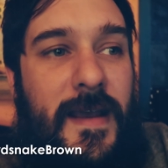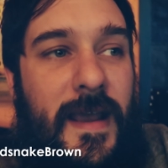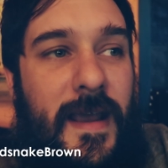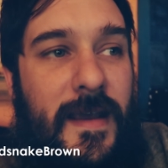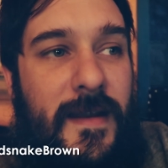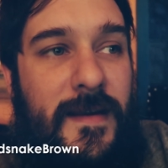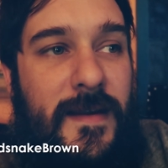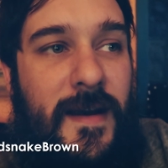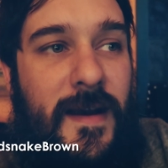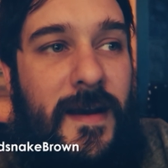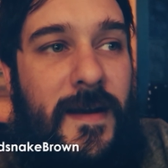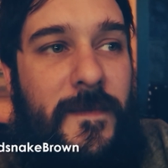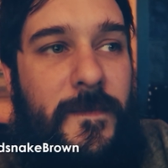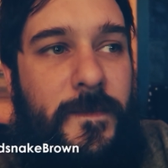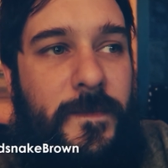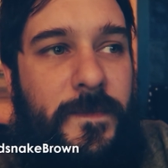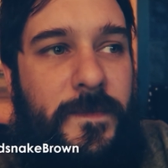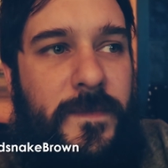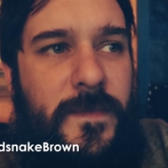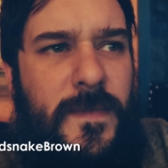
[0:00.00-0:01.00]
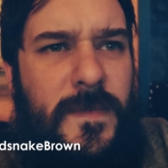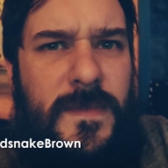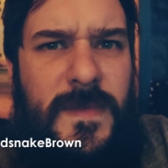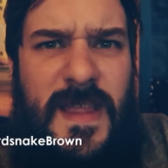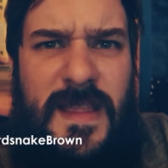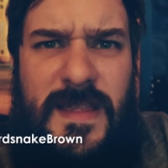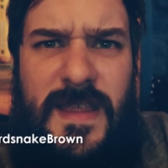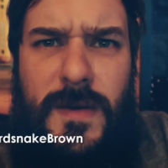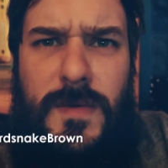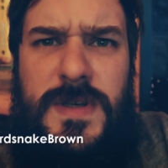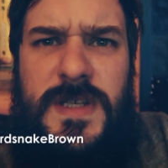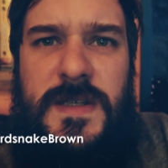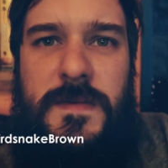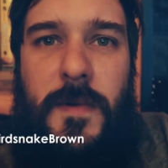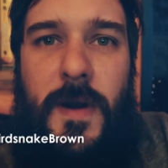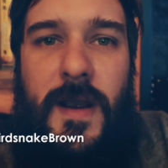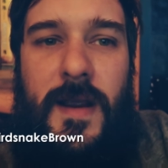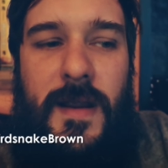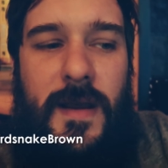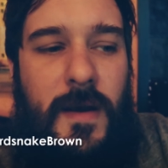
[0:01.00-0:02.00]
And uh, that thing was
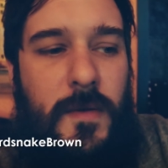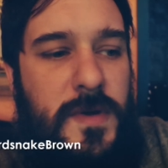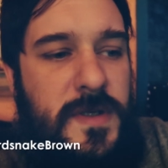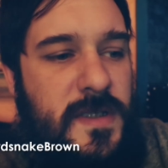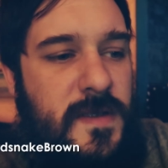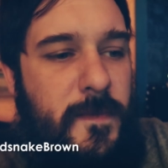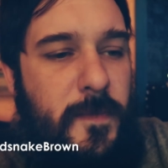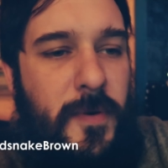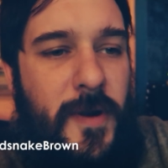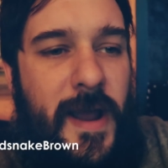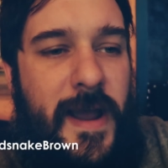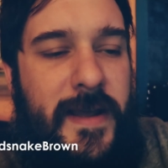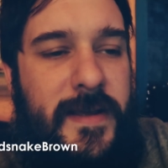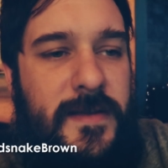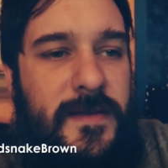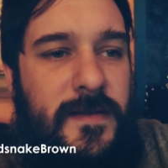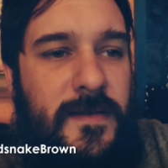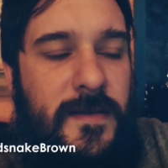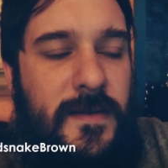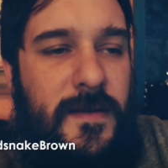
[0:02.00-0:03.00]
smart. I was surprised.